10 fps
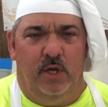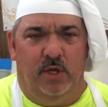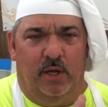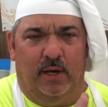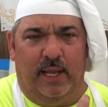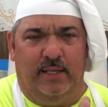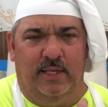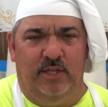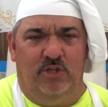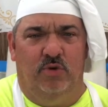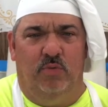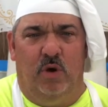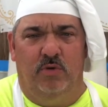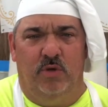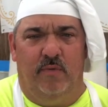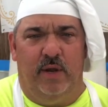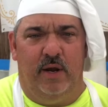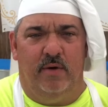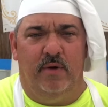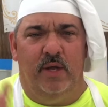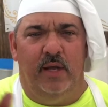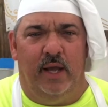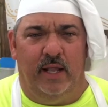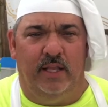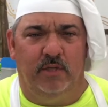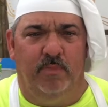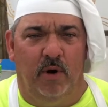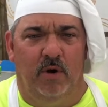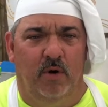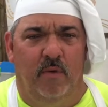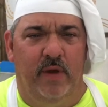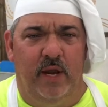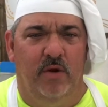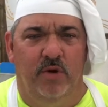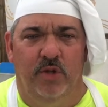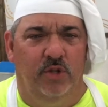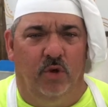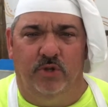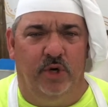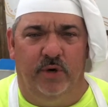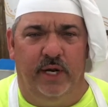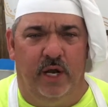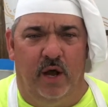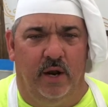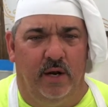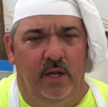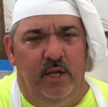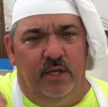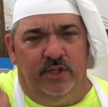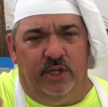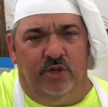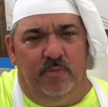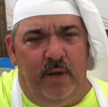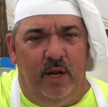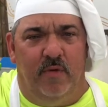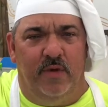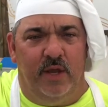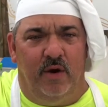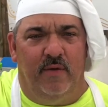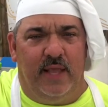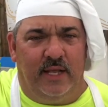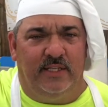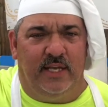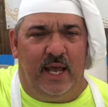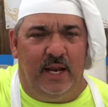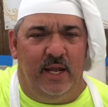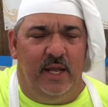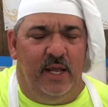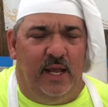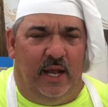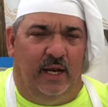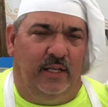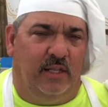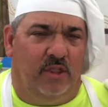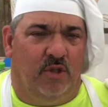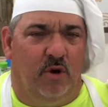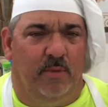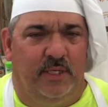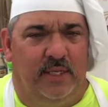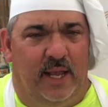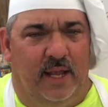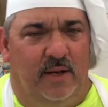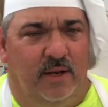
You light these 2 rows over here, and this burner over here, don't turn it on. Set your meat over there on that side, and let the thermostat,